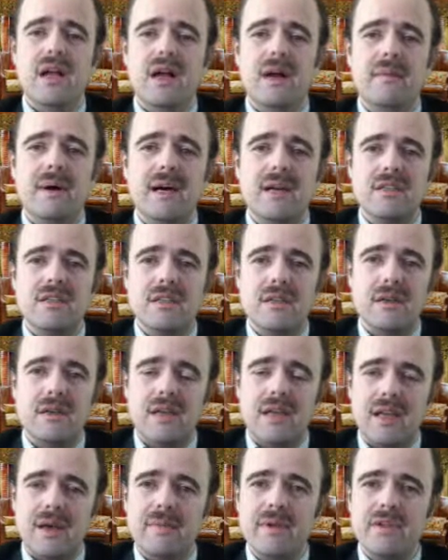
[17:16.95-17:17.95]
about
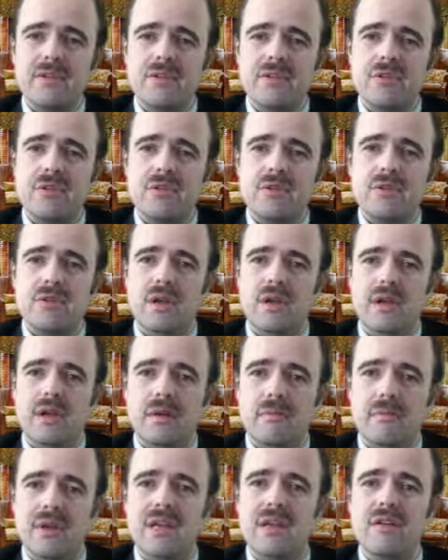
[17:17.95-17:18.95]
coming
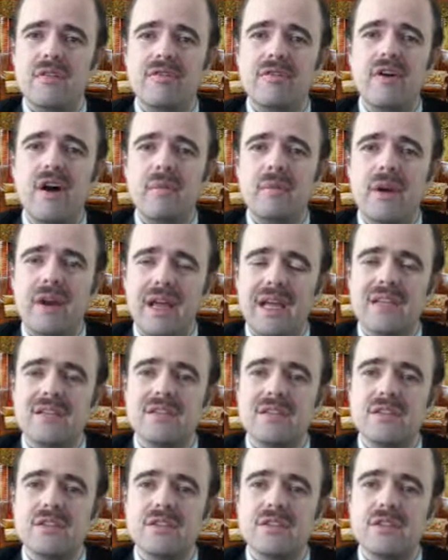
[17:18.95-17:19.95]
to MENA Pharma
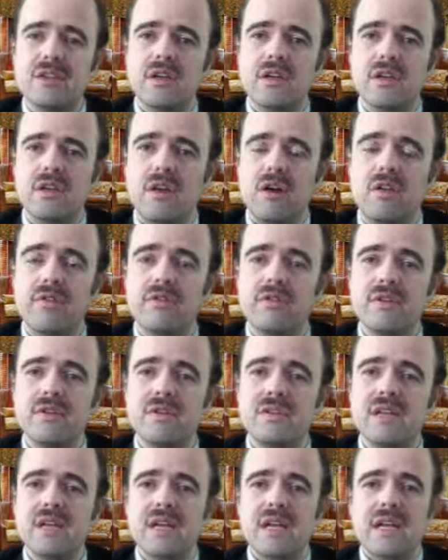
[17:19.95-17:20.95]
Excellence
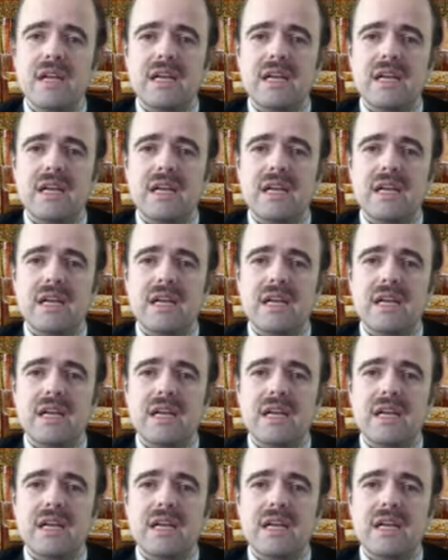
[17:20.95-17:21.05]
Conference,